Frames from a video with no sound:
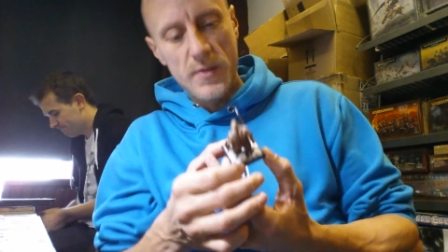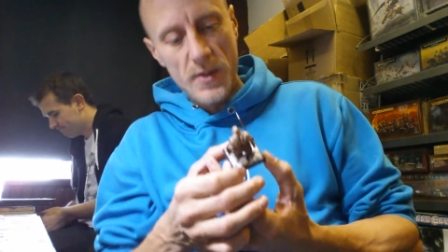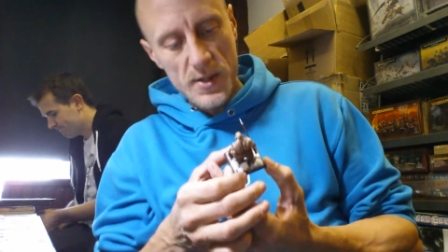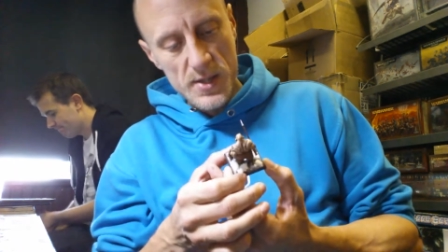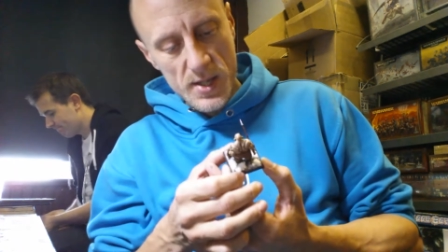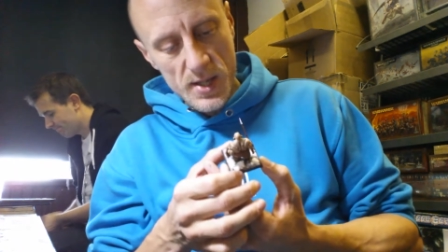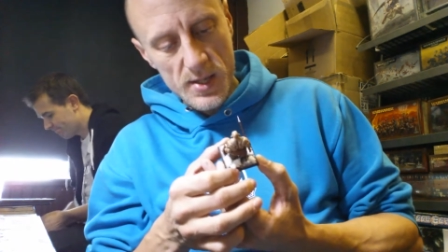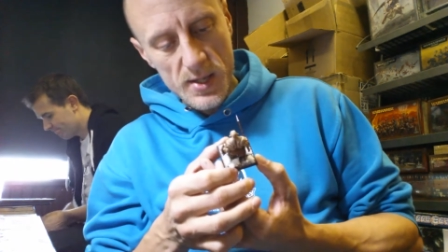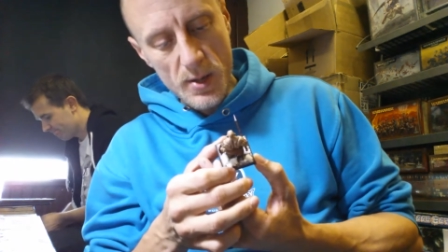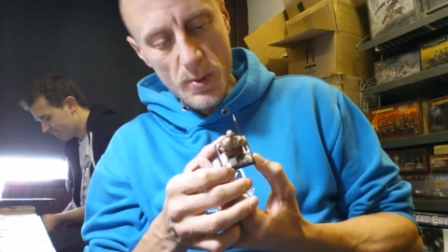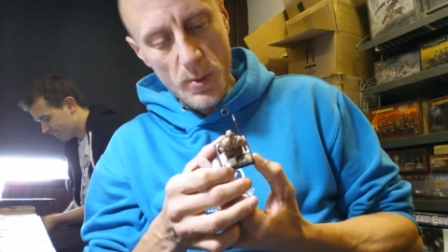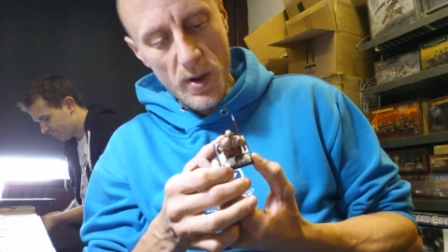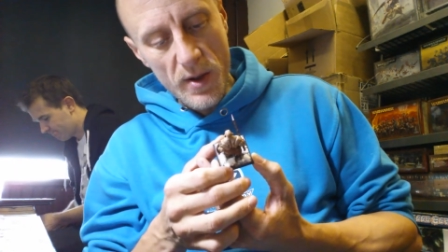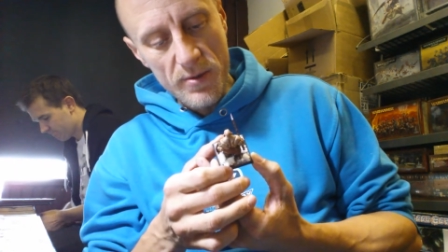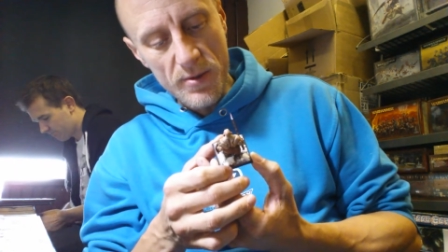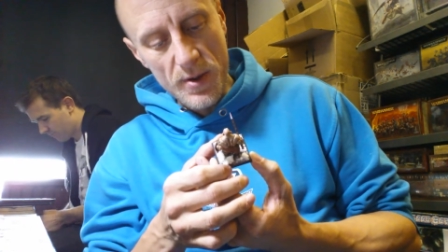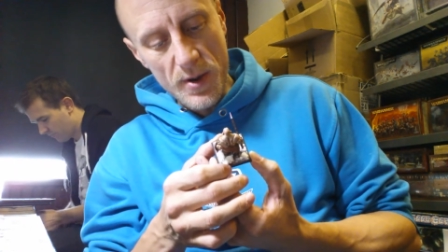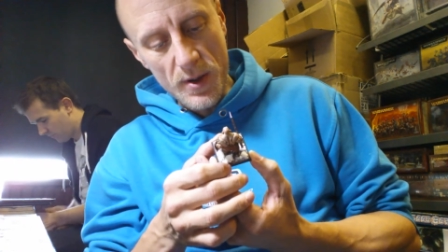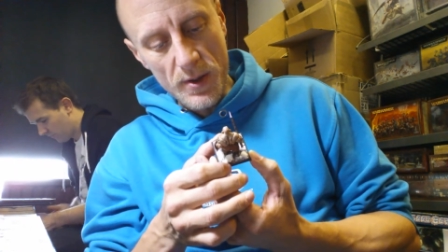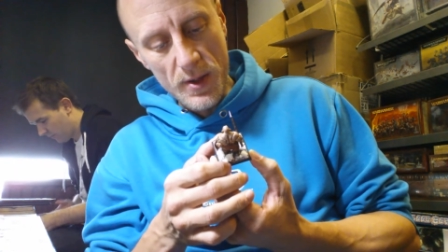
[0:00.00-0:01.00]
fantastic
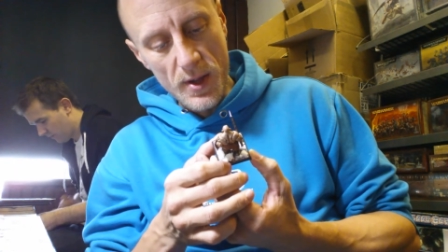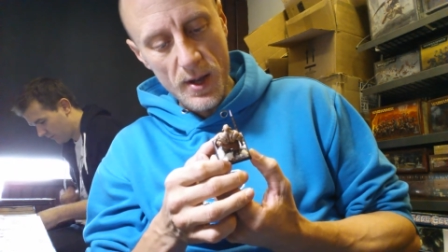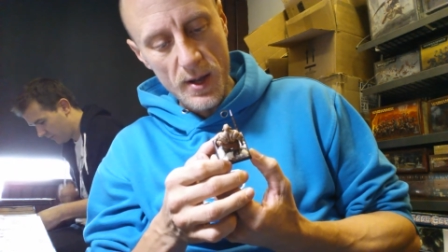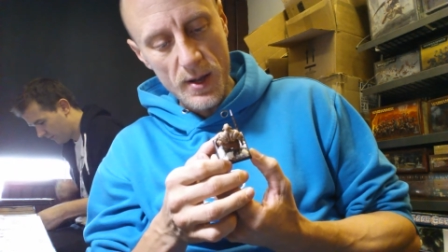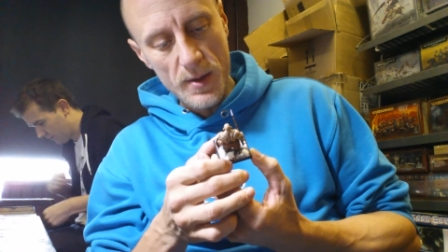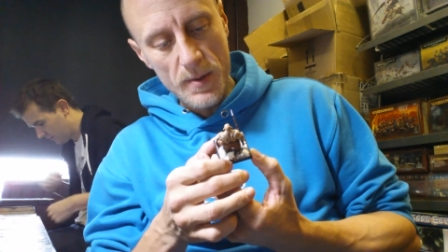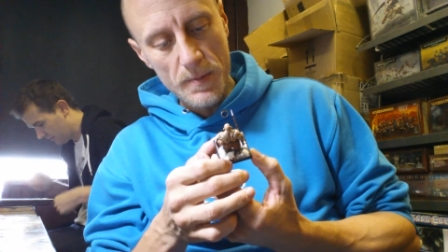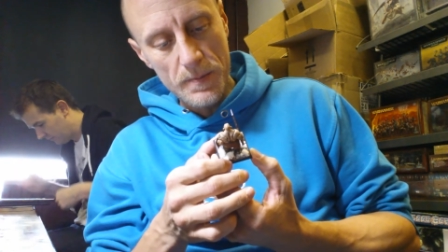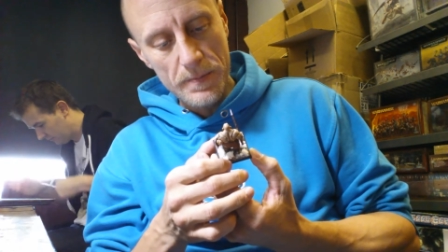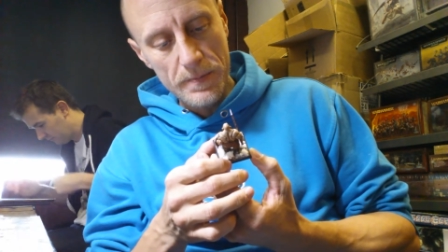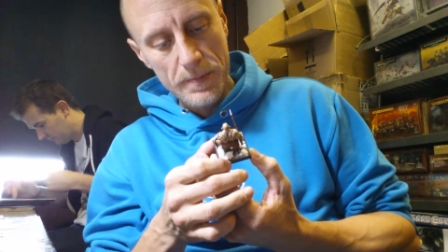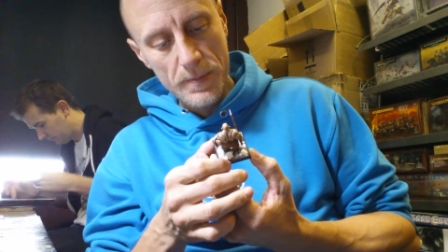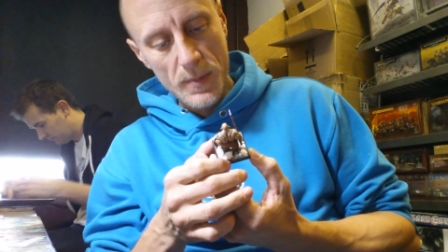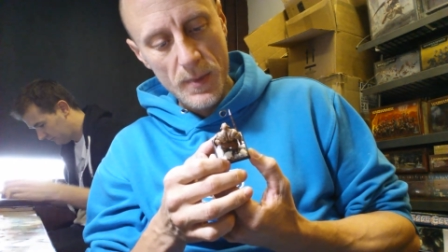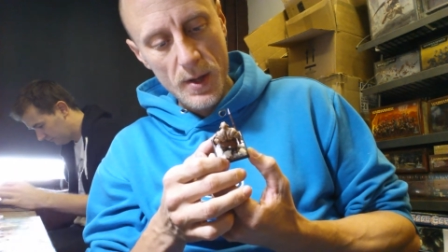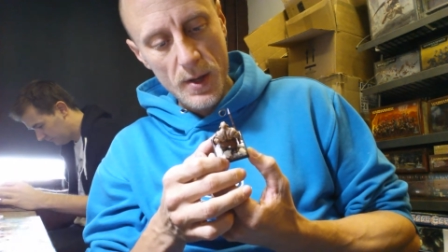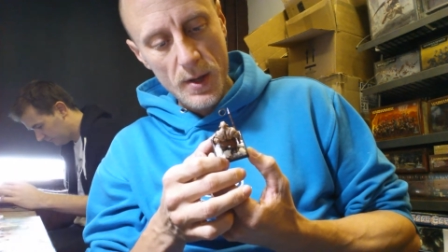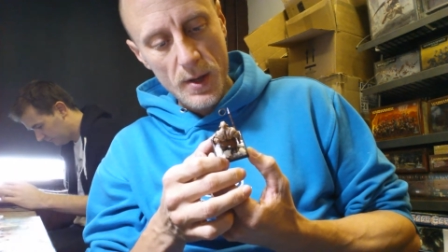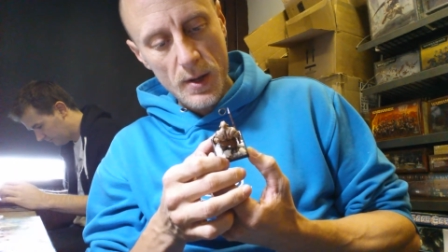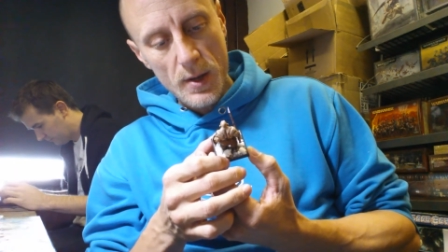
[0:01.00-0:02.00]
weathering on that.
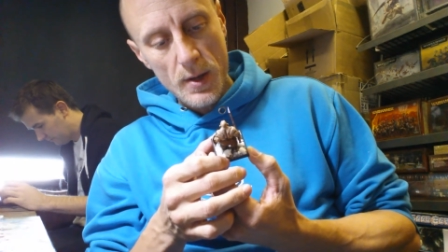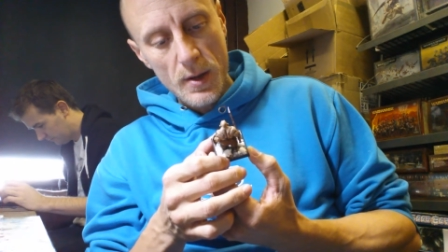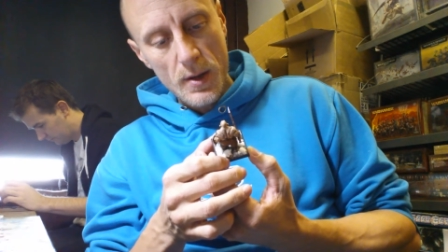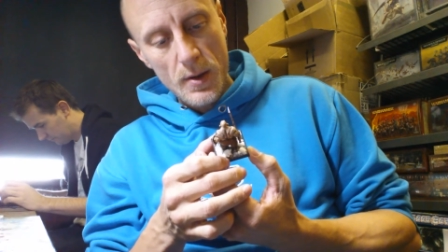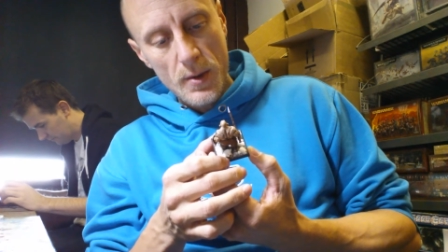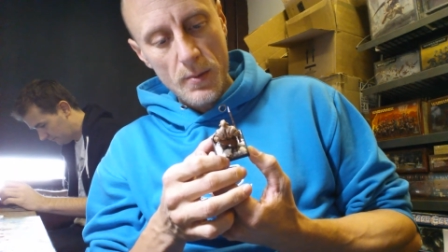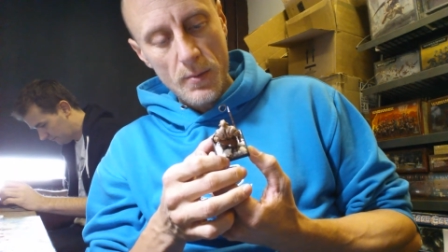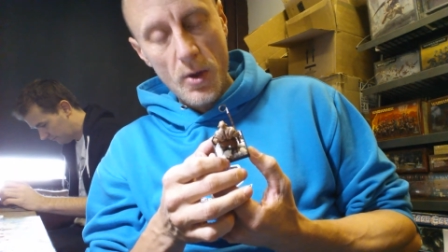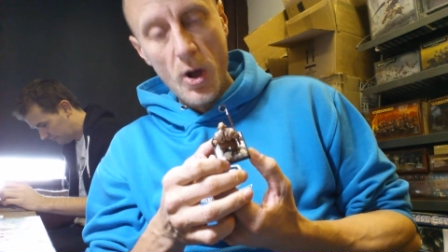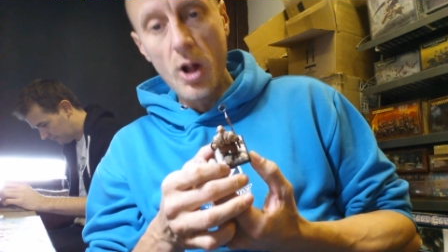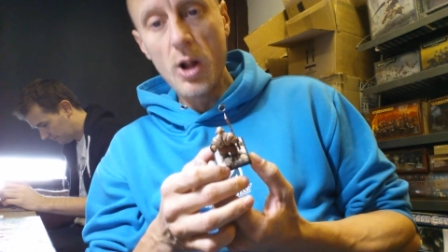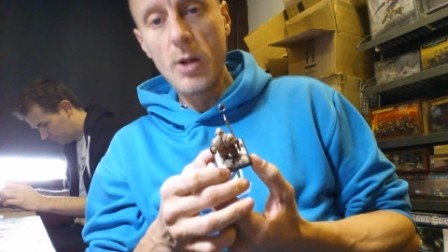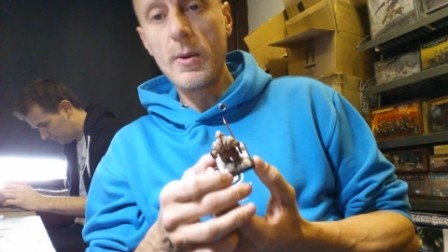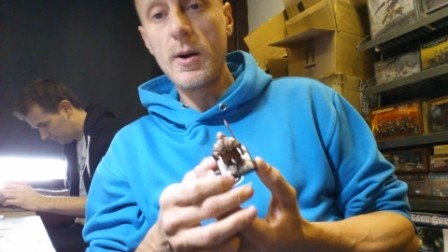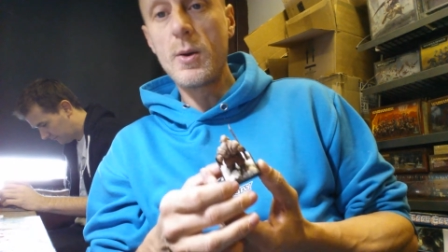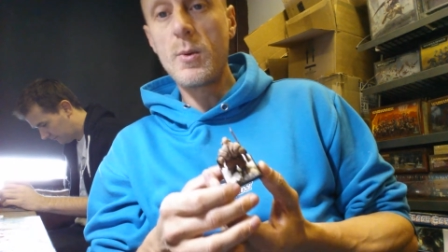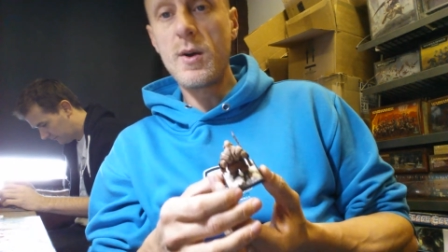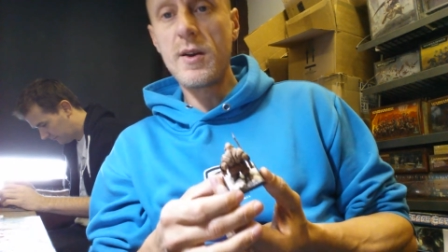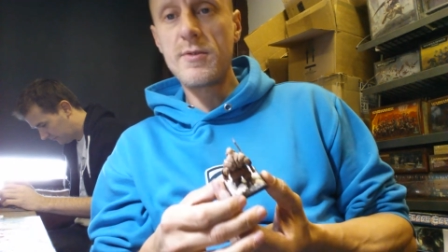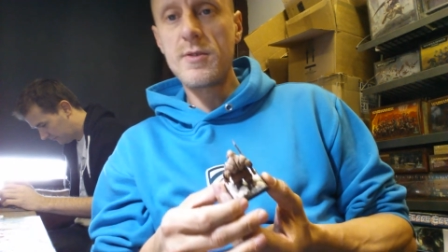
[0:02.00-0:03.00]
All
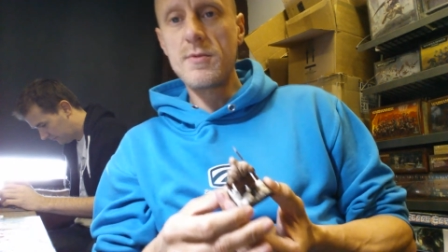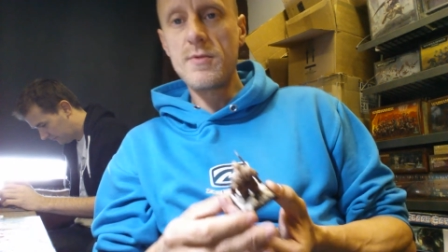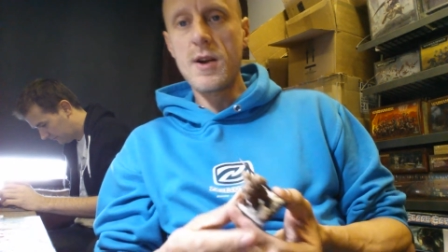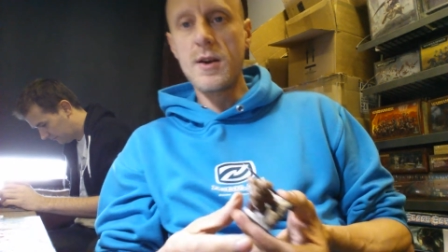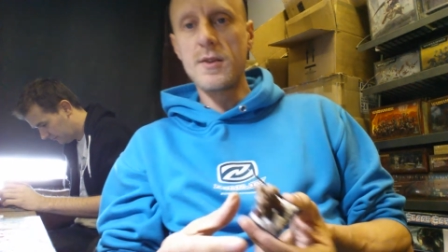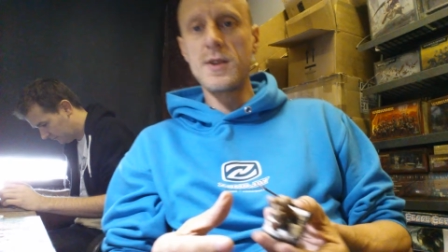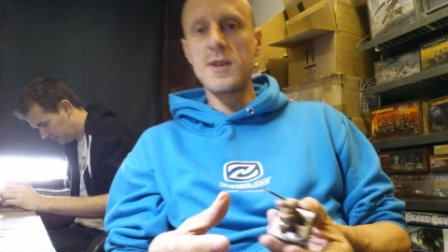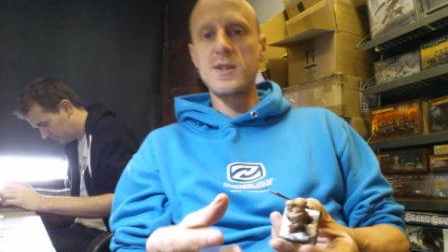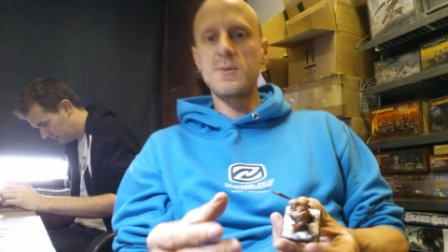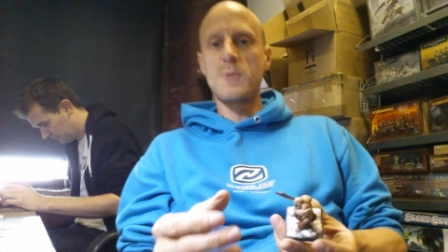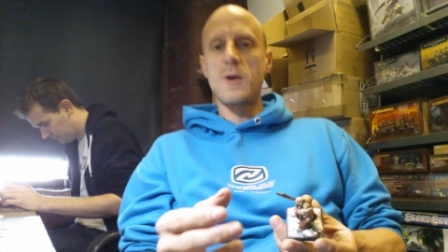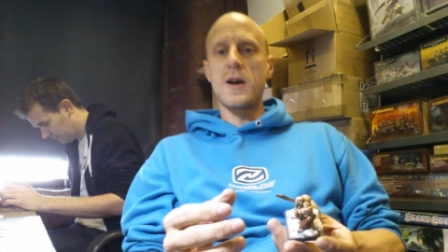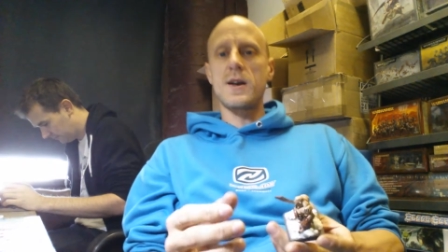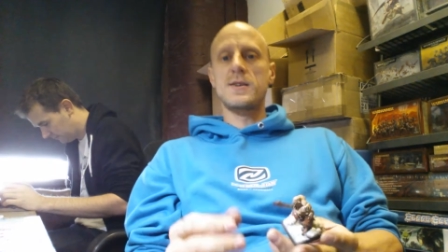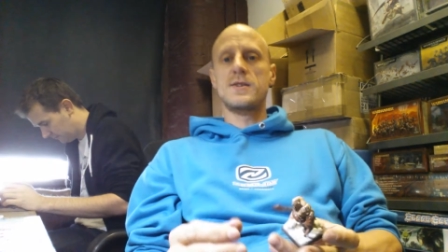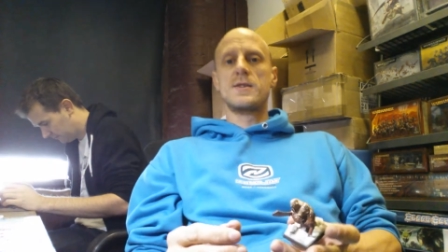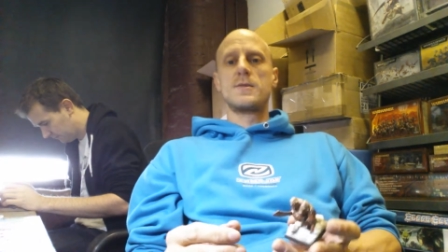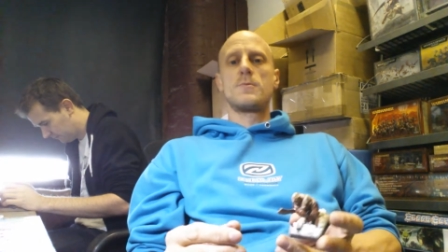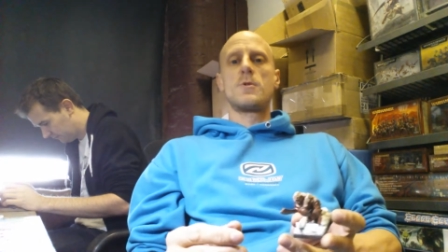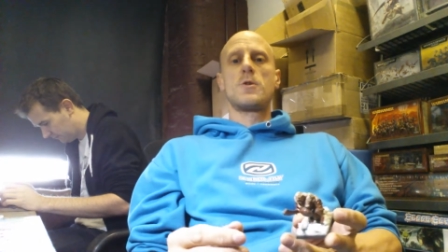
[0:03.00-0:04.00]
about weathering around these
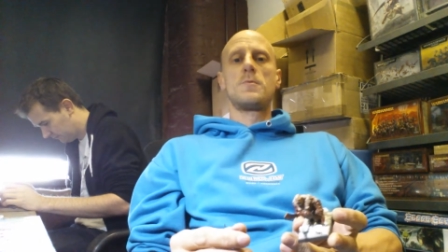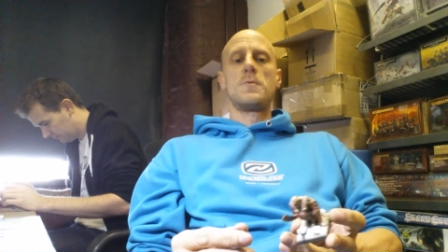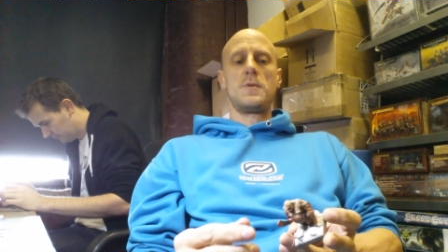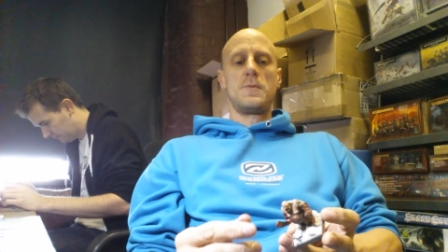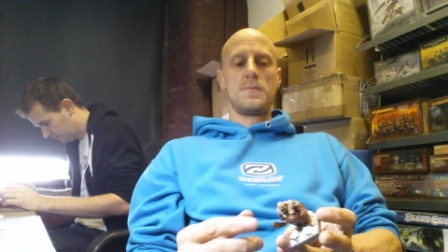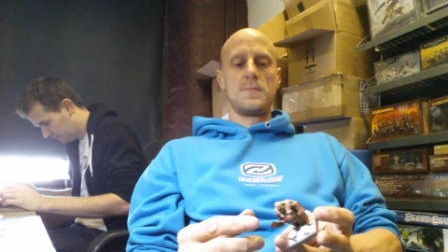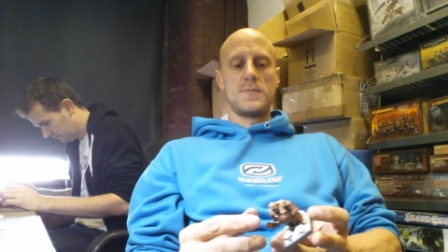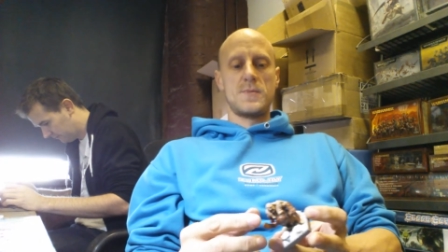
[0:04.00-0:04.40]
parts at the moment.